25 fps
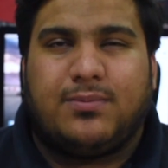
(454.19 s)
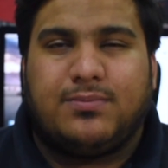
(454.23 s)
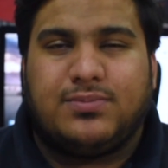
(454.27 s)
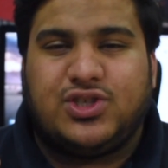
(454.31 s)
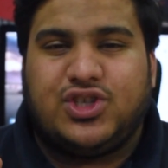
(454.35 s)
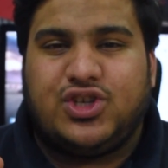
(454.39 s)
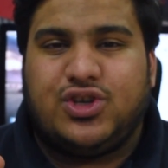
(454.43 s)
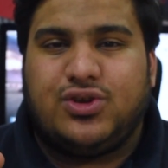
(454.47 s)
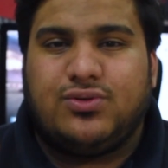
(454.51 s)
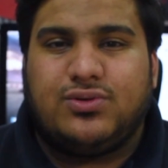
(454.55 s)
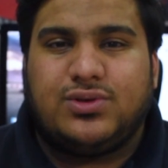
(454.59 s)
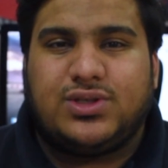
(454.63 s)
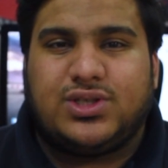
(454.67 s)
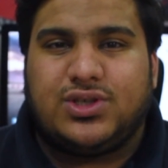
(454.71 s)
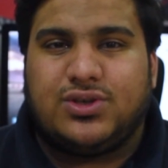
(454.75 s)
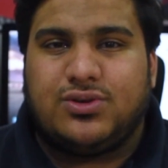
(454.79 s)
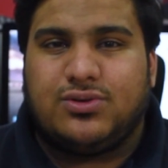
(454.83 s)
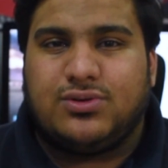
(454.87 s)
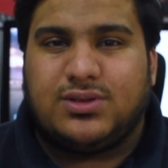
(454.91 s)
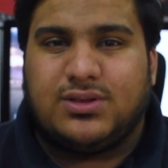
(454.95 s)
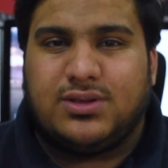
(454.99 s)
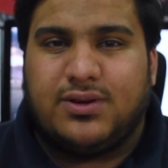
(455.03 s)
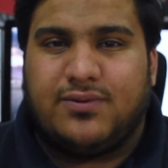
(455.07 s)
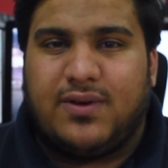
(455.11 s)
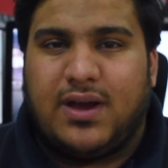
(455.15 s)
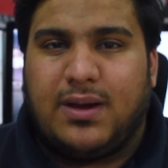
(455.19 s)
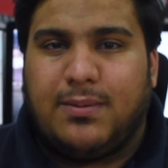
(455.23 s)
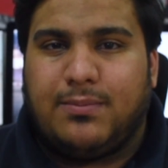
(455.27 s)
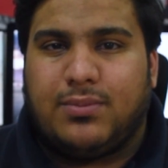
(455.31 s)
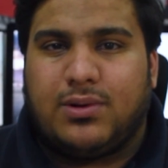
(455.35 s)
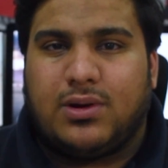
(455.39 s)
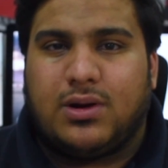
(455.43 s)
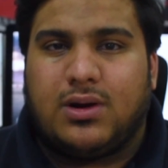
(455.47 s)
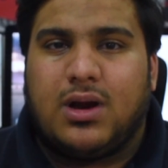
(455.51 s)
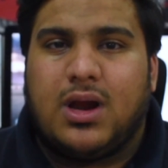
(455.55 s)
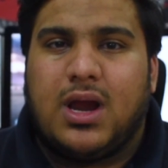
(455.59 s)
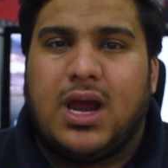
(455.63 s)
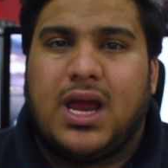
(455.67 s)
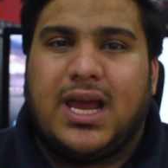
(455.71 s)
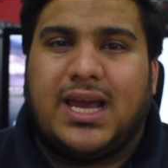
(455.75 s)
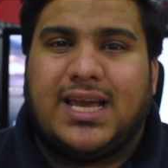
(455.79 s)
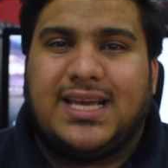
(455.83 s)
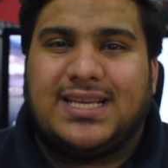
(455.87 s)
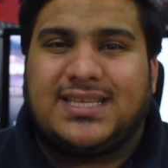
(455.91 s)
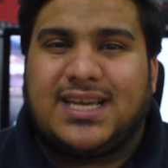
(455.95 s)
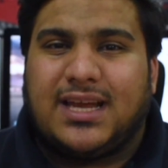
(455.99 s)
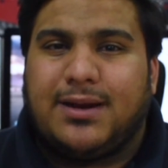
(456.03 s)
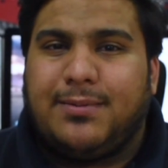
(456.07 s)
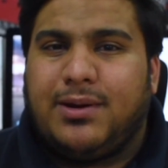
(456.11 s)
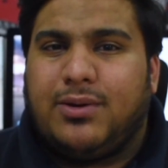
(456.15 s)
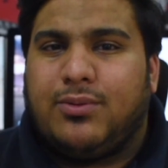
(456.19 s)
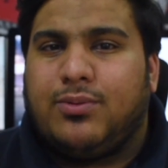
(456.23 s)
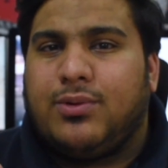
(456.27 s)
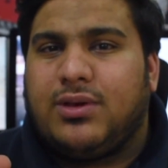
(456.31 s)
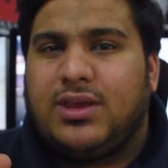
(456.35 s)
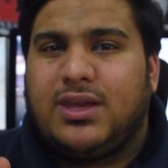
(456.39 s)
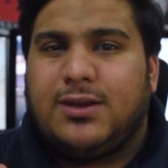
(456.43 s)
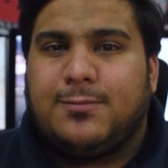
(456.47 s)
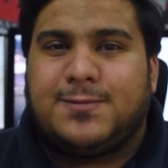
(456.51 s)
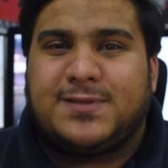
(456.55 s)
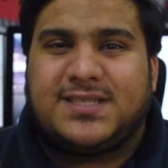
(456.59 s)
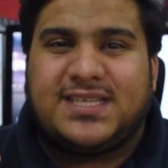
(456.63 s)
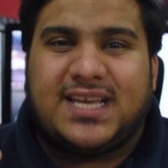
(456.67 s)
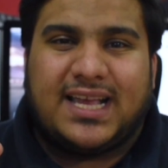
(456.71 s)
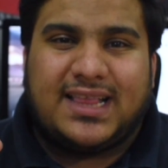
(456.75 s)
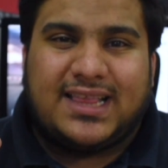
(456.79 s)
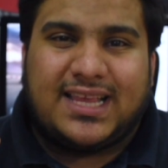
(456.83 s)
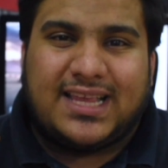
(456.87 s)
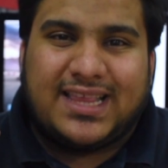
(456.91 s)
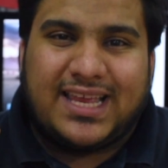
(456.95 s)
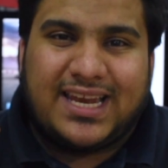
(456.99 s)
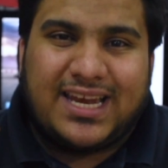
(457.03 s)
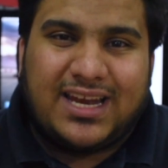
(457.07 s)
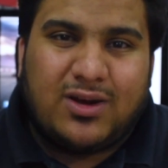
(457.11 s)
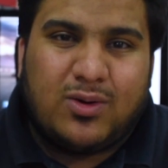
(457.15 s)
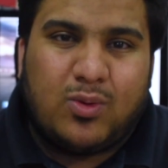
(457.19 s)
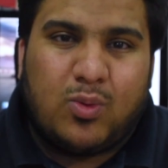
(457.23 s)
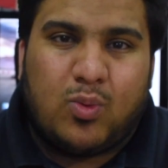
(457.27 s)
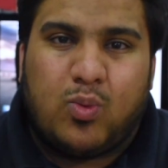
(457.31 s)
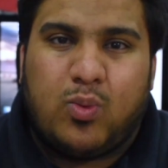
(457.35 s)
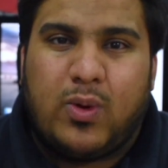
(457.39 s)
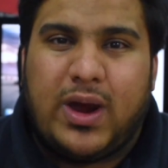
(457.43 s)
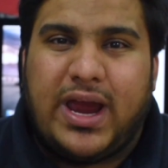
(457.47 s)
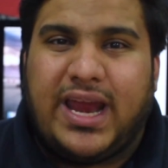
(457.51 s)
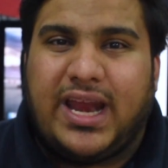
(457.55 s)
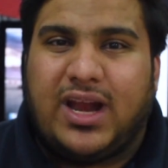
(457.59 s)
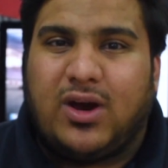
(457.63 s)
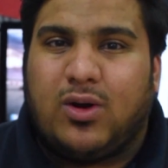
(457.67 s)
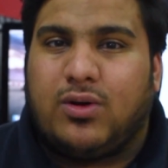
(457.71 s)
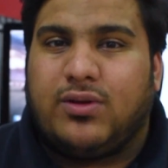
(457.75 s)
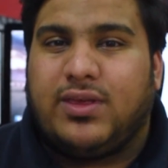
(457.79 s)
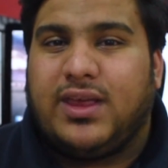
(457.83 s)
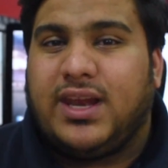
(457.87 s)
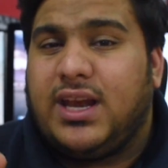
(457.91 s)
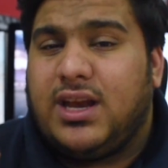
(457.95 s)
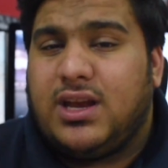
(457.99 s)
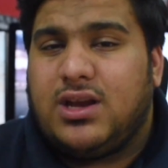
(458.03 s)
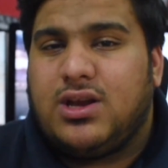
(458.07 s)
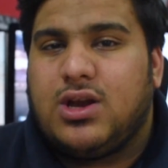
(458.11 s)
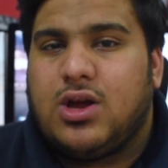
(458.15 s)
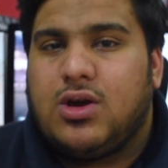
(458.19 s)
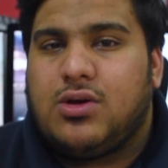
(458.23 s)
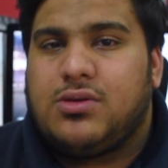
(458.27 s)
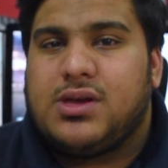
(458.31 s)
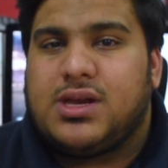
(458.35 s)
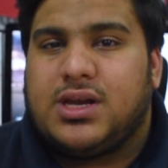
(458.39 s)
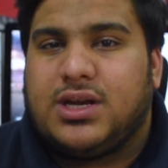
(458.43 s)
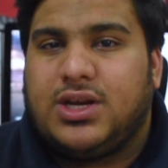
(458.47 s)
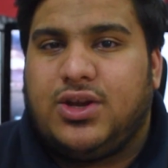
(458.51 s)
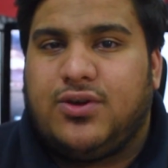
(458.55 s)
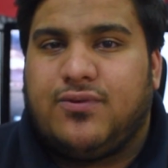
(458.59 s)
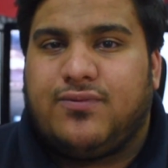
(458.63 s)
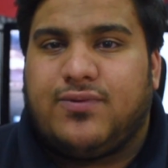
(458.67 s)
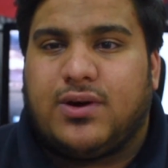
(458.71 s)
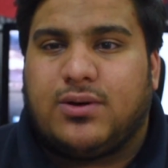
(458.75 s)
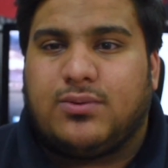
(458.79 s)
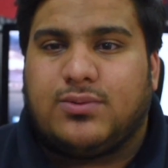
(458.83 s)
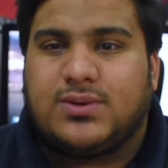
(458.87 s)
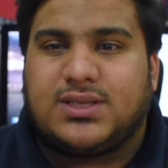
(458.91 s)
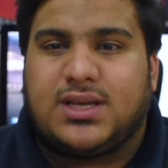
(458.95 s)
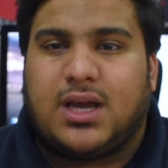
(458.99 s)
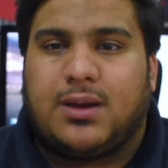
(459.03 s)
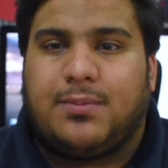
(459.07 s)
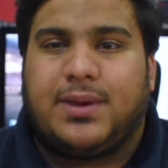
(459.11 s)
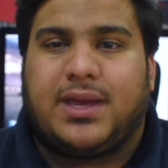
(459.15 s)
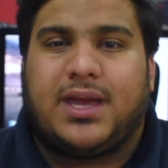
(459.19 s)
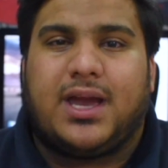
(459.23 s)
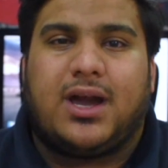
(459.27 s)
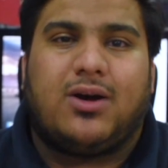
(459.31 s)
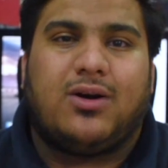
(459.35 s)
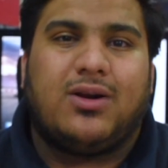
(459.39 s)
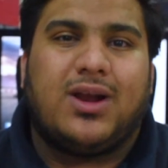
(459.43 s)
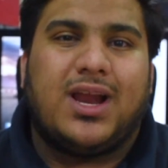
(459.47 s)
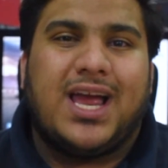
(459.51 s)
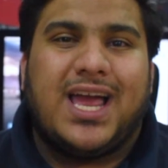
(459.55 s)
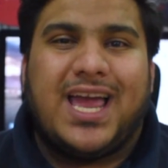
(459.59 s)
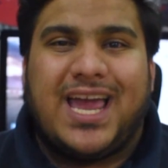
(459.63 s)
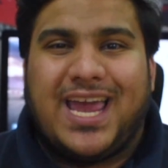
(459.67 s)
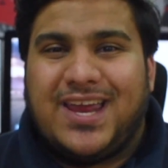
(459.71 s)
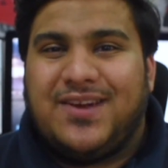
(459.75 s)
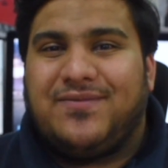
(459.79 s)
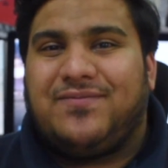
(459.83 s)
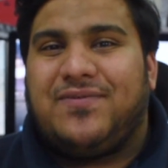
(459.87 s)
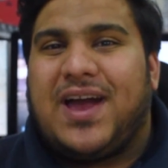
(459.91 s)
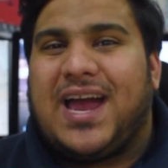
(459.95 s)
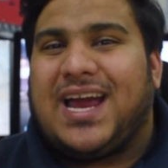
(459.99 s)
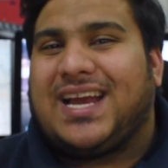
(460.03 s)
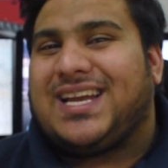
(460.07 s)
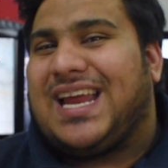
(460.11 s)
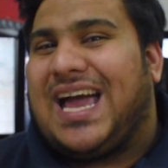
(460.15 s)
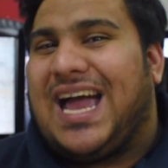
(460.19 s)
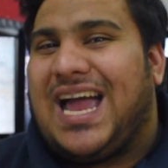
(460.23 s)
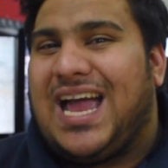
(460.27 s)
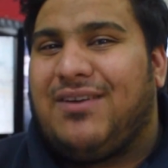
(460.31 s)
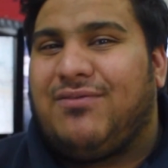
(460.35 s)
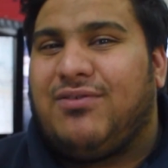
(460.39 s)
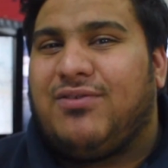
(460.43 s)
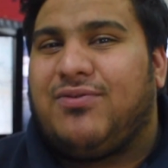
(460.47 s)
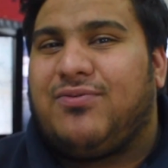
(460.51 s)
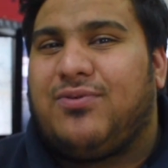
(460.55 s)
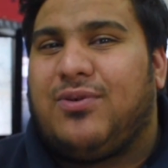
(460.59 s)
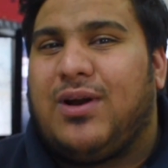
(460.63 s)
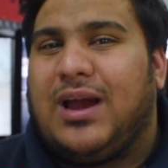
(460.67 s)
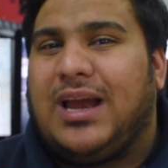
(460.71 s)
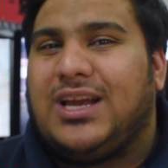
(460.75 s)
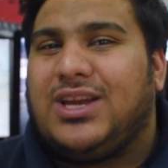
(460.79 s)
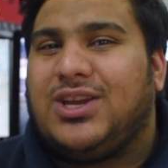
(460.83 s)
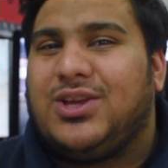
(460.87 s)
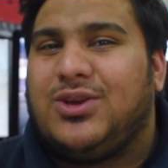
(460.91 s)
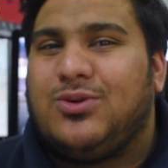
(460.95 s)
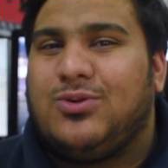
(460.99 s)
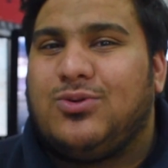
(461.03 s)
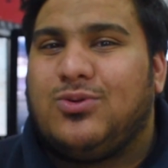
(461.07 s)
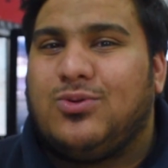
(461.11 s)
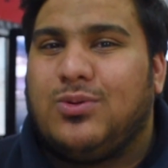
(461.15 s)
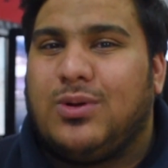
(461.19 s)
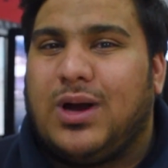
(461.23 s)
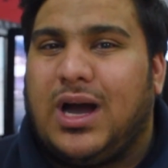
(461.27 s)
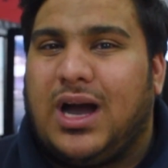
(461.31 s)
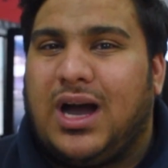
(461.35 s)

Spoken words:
June to November, is going to be really upset that they didn't wait or they didn't know that a new phone was coming out. In fact, I have a friend who